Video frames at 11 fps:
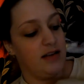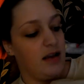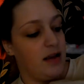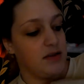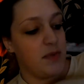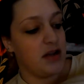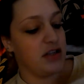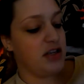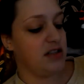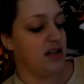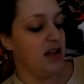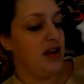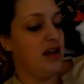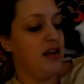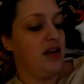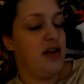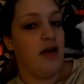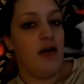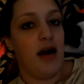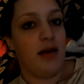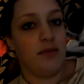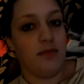As much as, you know,
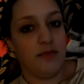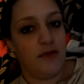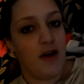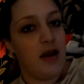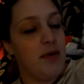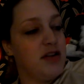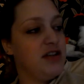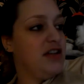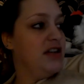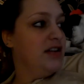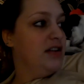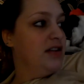I'm very much